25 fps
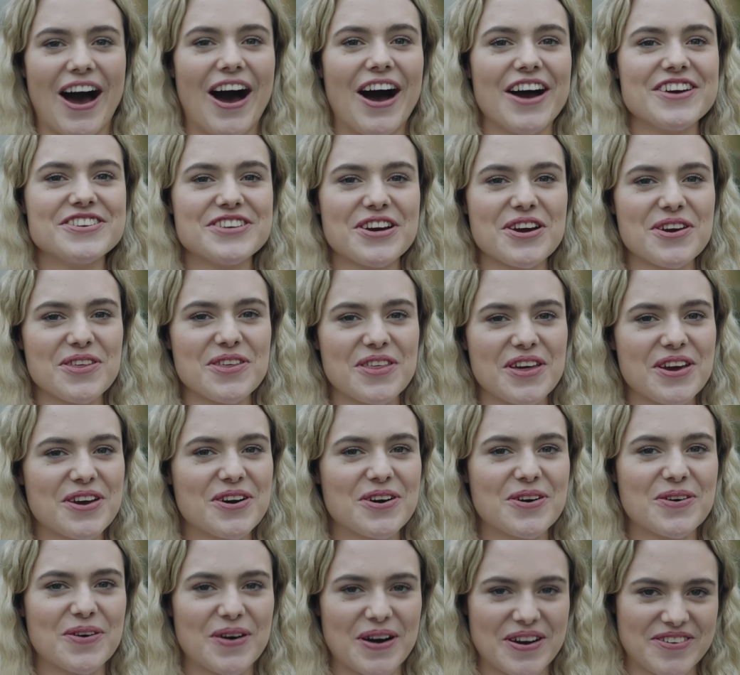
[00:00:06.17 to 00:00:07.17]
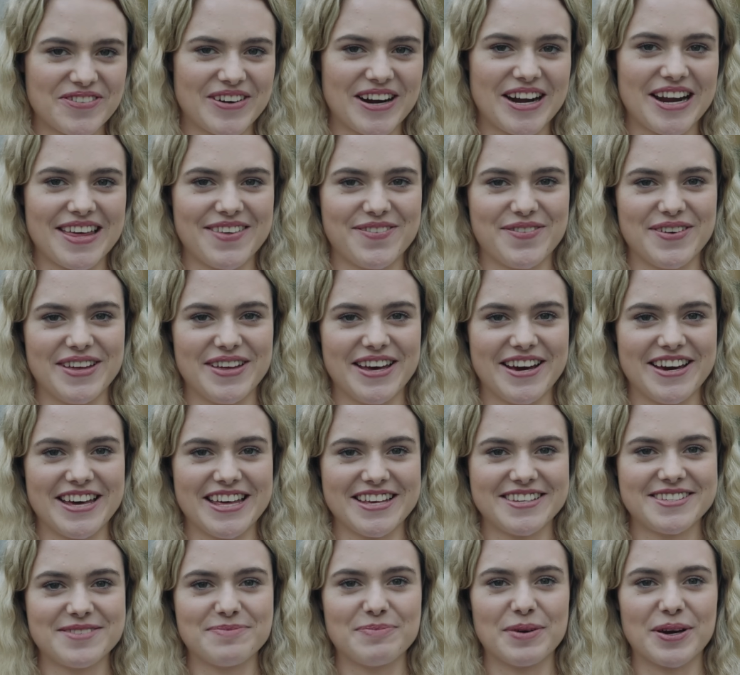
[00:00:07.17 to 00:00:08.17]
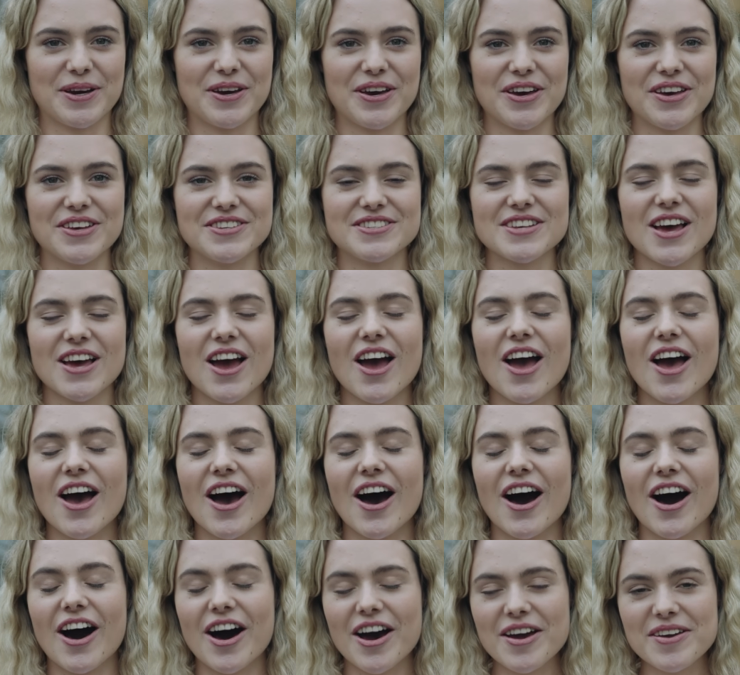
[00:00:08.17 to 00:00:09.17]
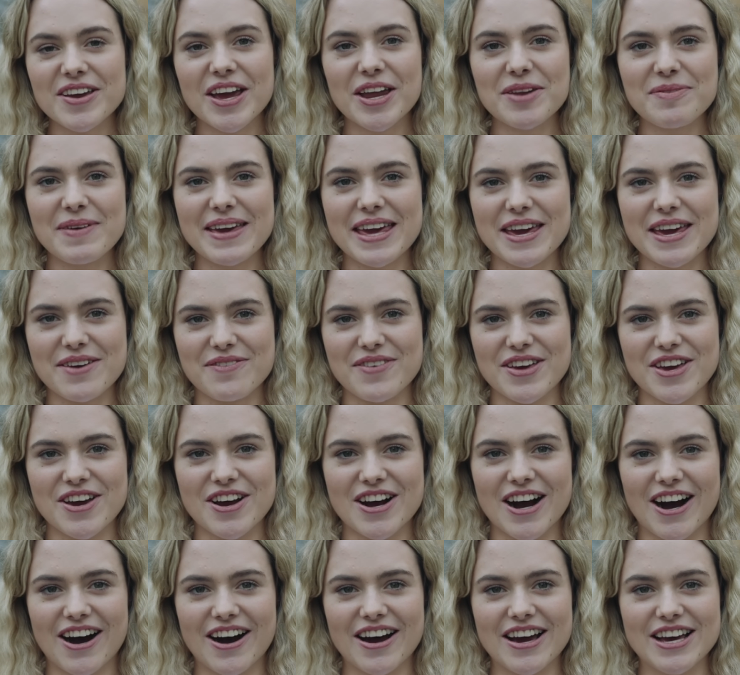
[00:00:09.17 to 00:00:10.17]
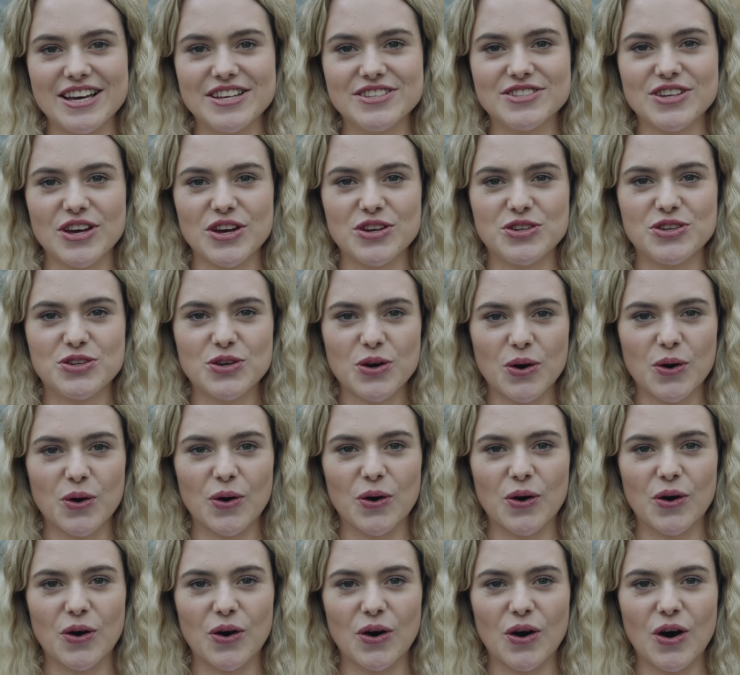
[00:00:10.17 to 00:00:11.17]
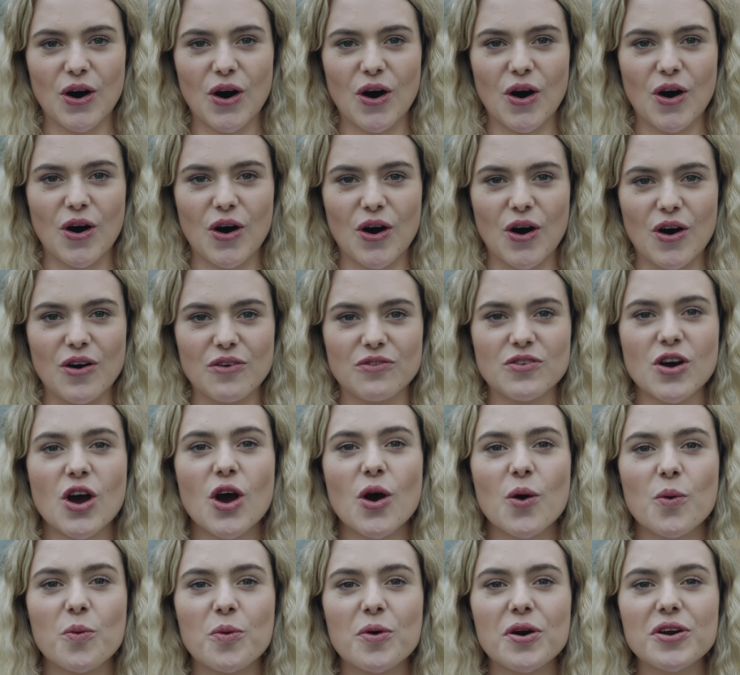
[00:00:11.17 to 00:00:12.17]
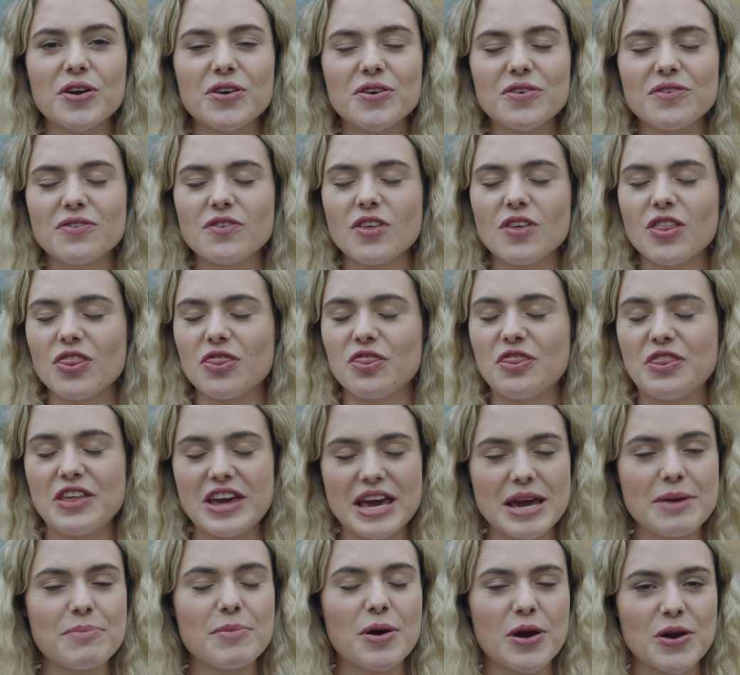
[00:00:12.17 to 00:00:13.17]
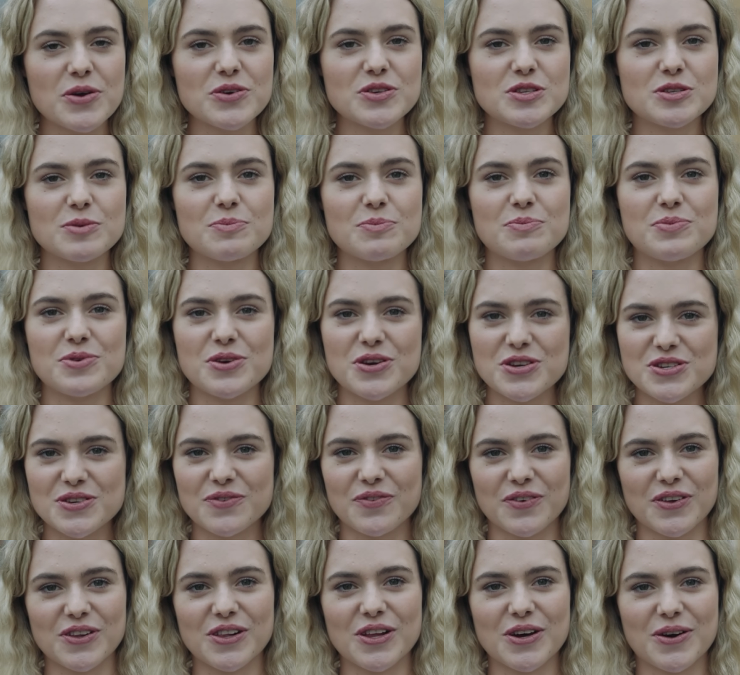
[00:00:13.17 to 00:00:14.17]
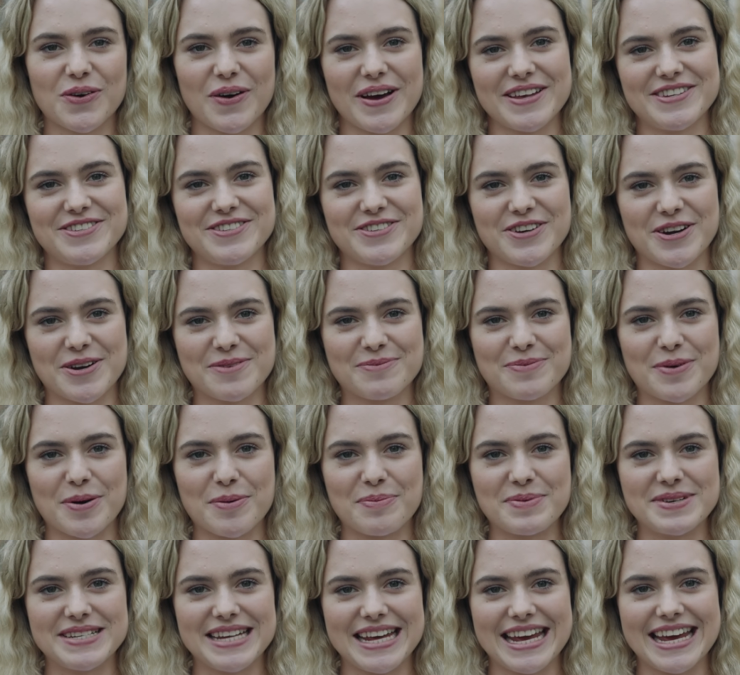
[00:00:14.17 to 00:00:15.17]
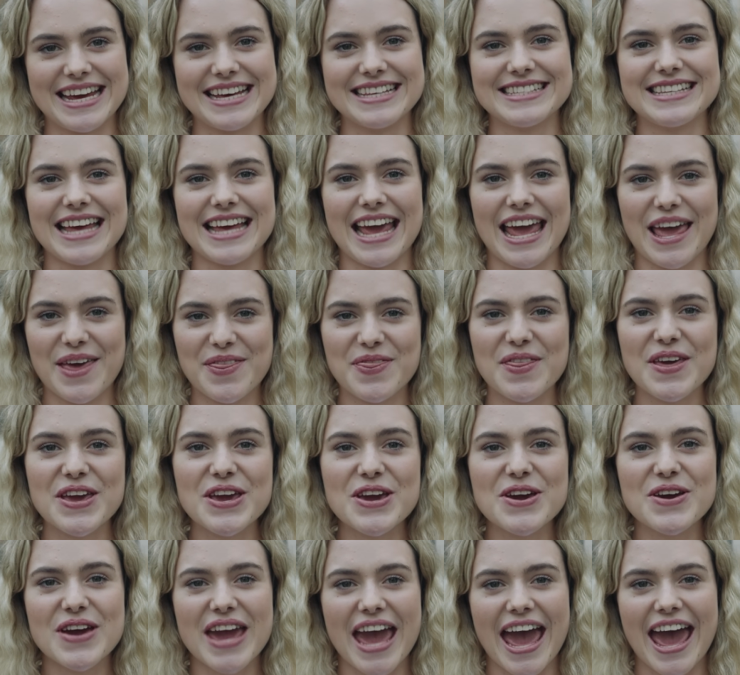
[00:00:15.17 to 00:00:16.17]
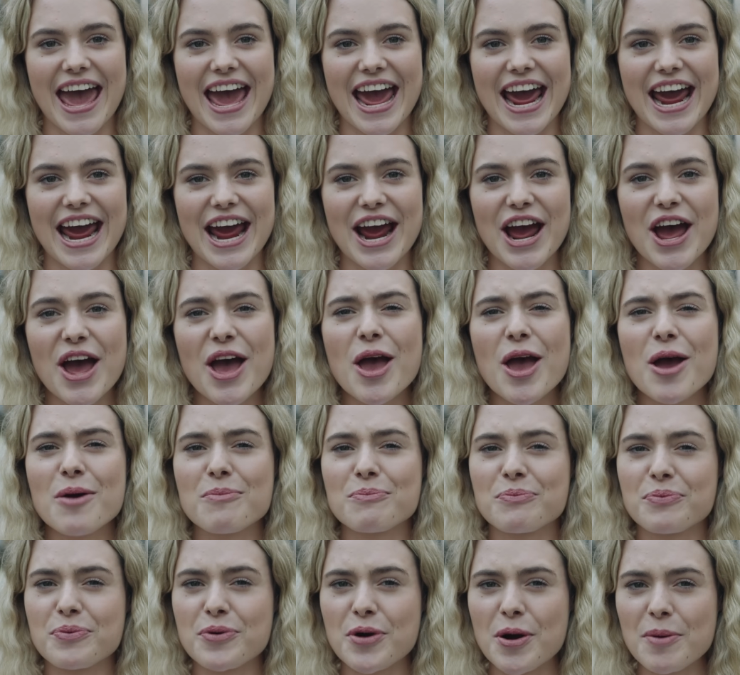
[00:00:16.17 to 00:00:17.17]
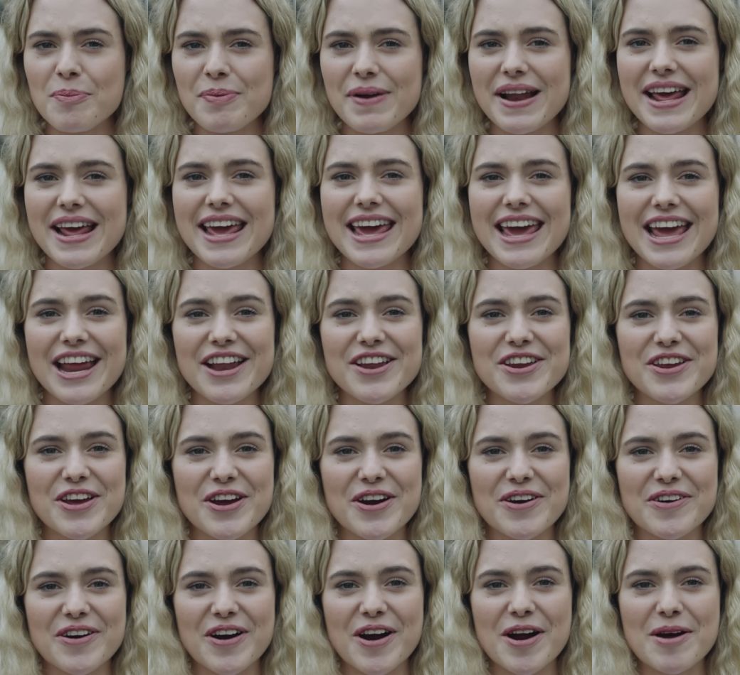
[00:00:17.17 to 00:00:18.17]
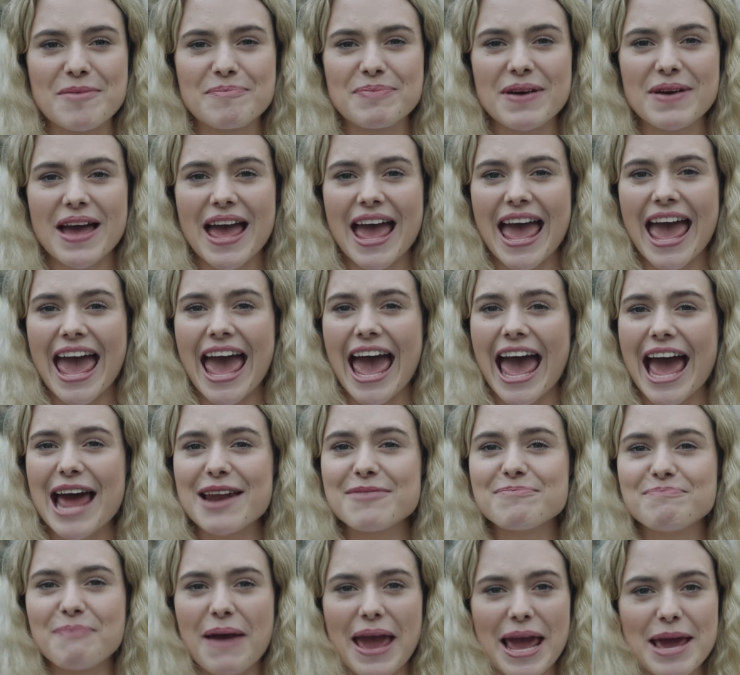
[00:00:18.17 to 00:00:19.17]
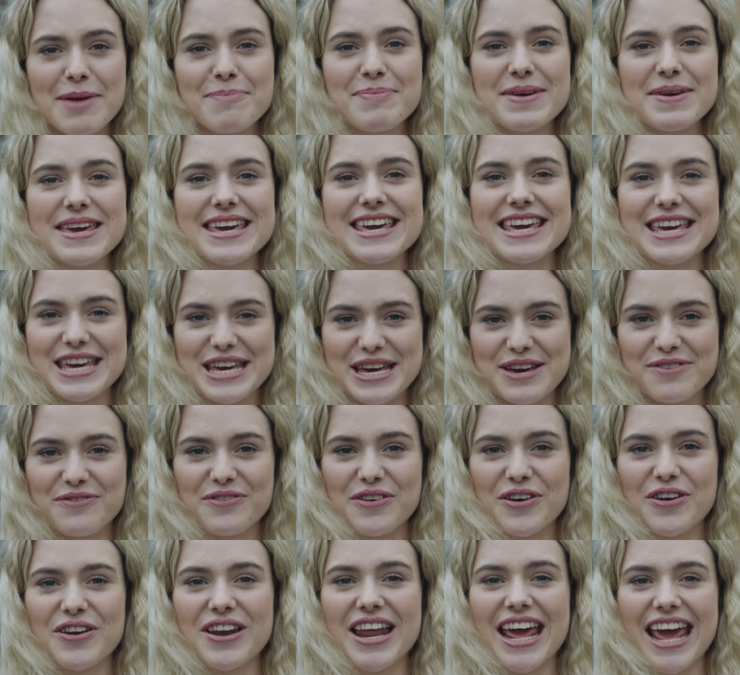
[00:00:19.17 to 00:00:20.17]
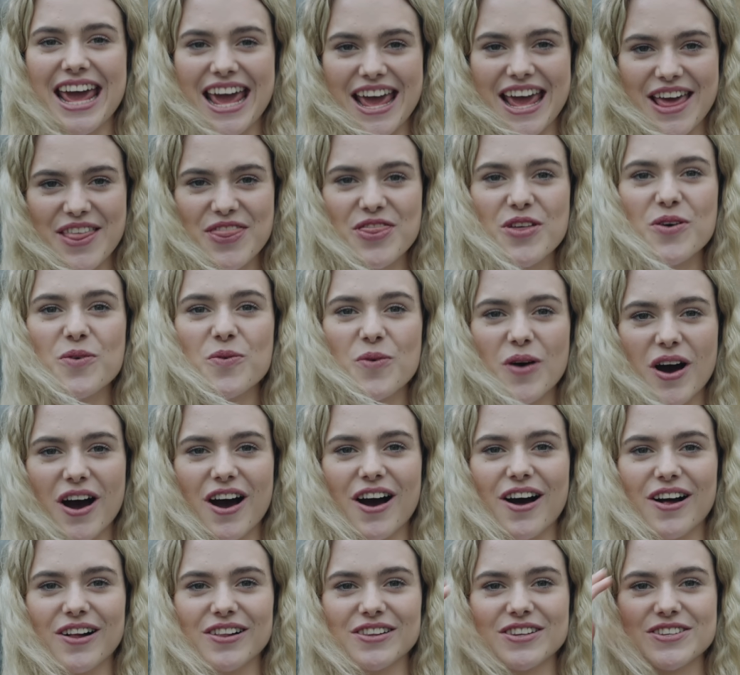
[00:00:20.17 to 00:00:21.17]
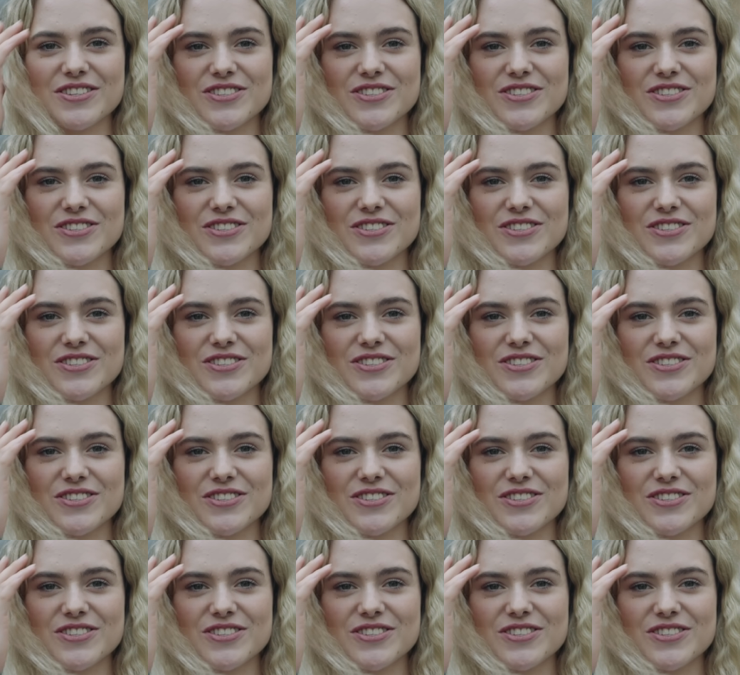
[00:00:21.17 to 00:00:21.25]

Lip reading: I don't think you're quite ready for this because I'm going to be giving you guys a tour of one of the most beautiful equestrian properties in the UK, probably in Europe, and maybe even in the world.